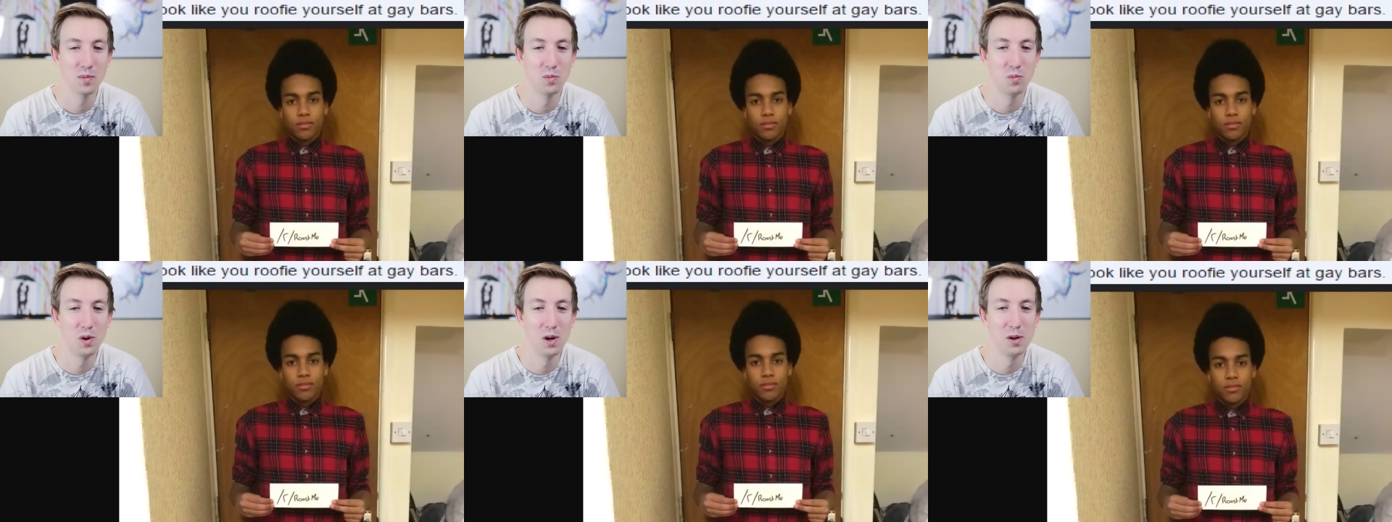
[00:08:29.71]

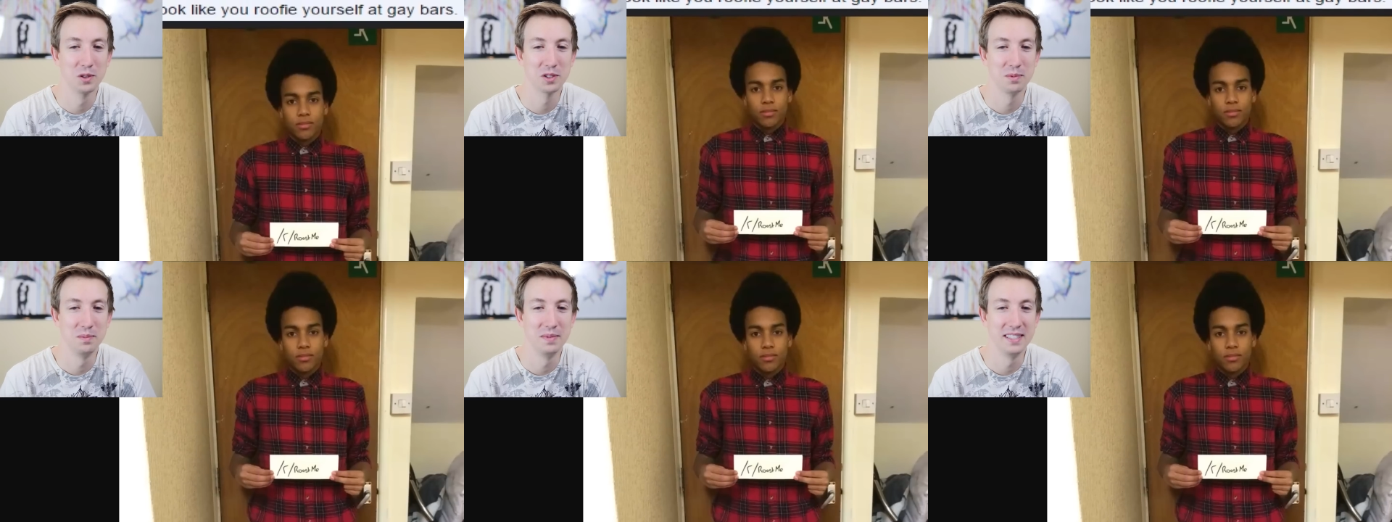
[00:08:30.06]
Speaker 1: it.
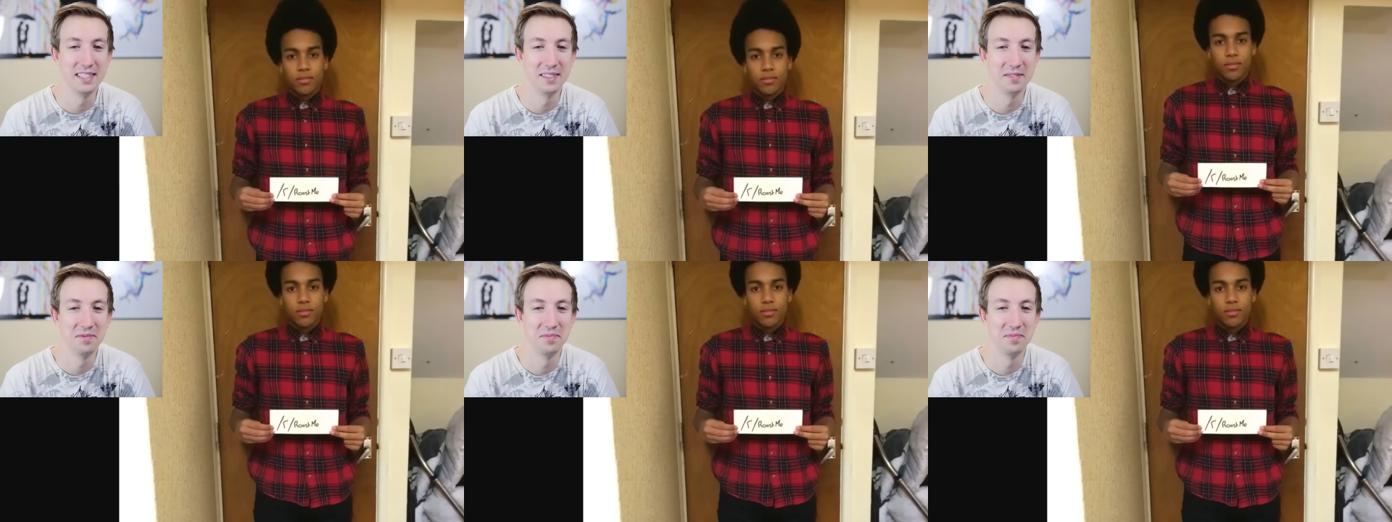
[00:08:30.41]
Roast
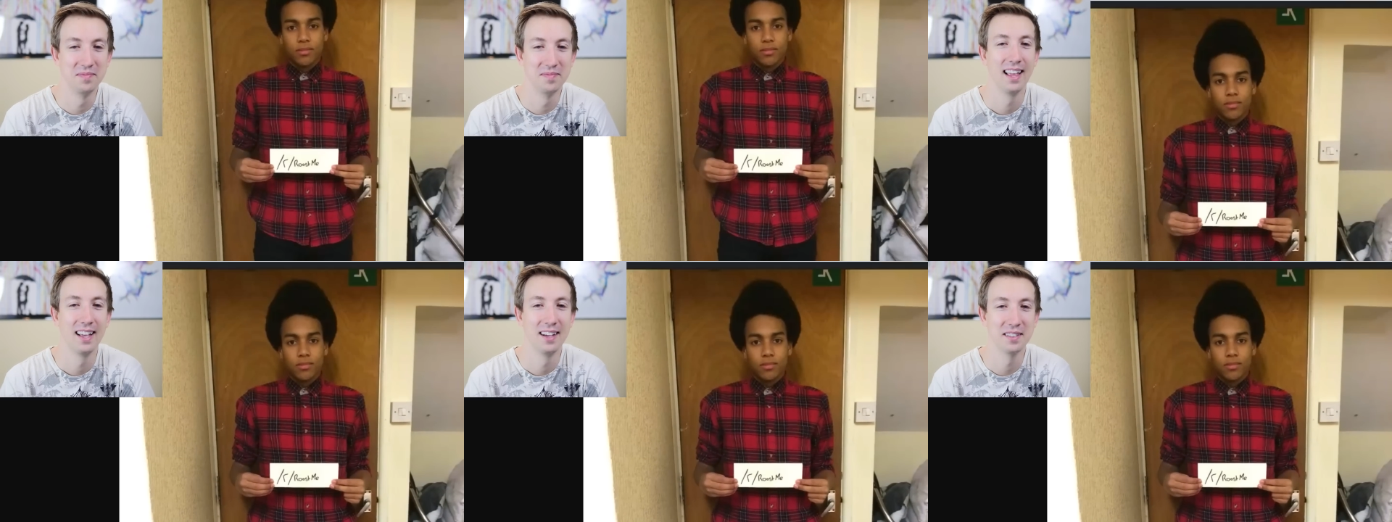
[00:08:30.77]
me.
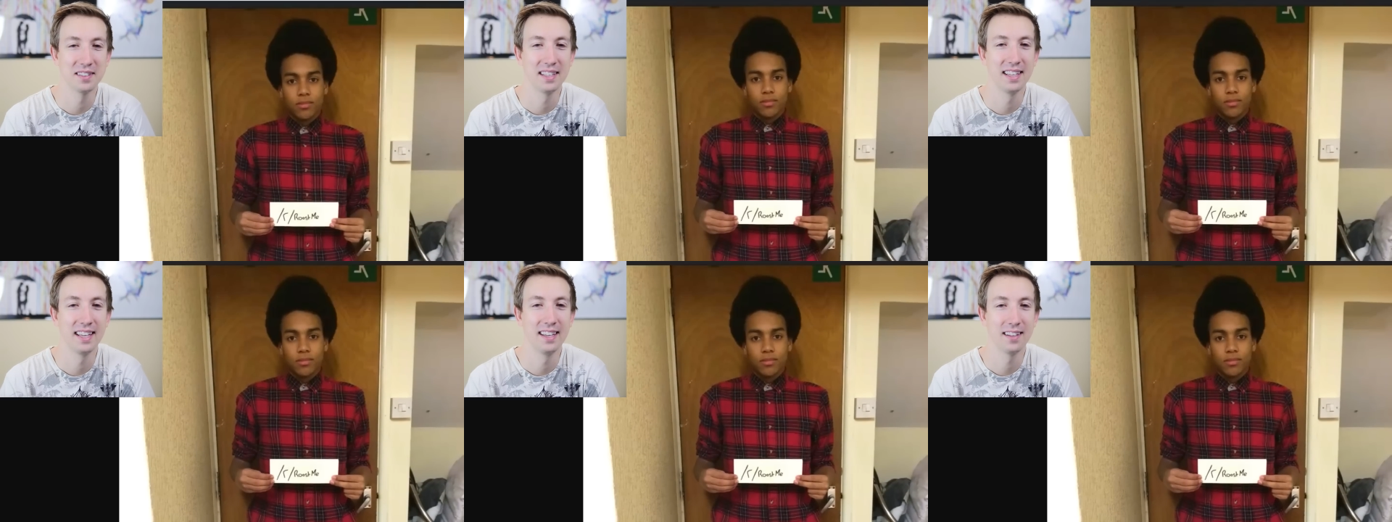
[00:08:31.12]

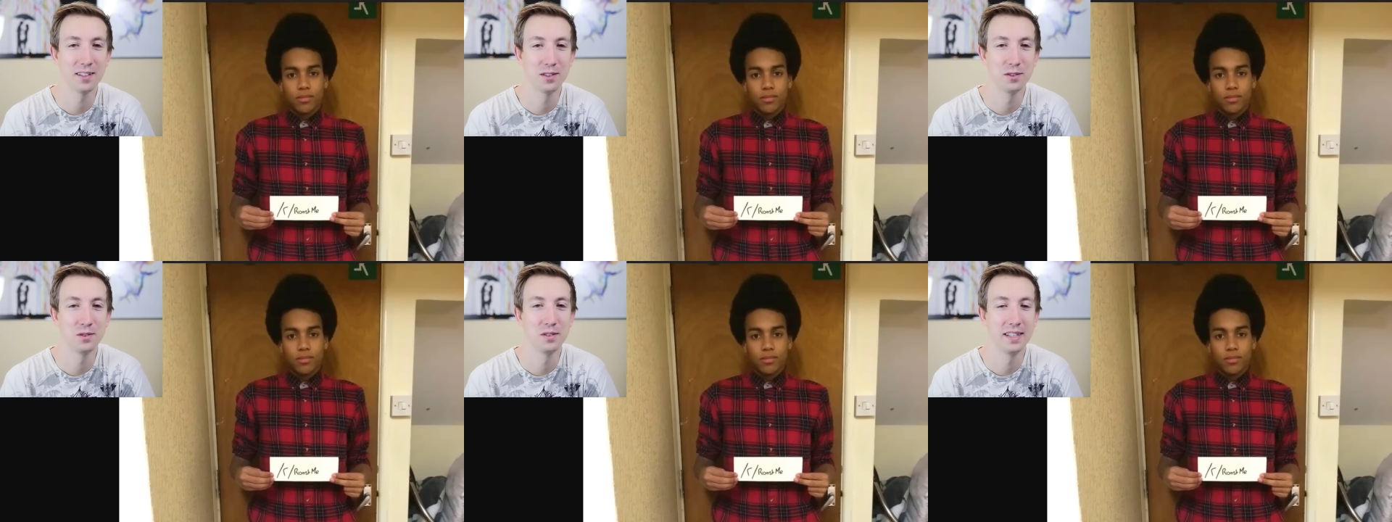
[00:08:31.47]
Okay,
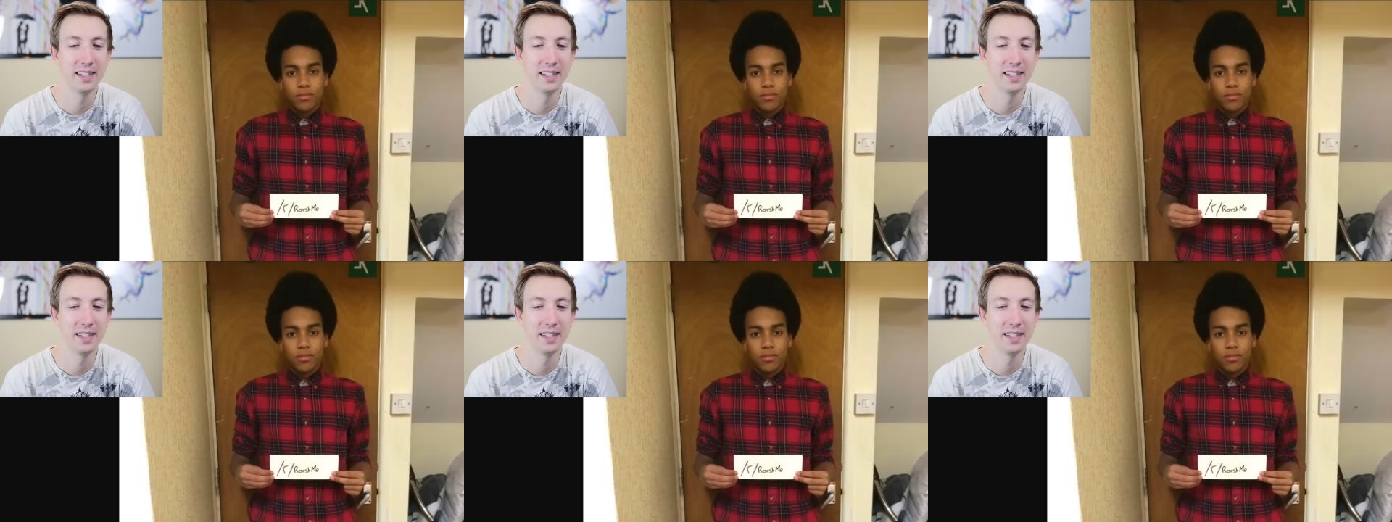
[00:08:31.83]
cool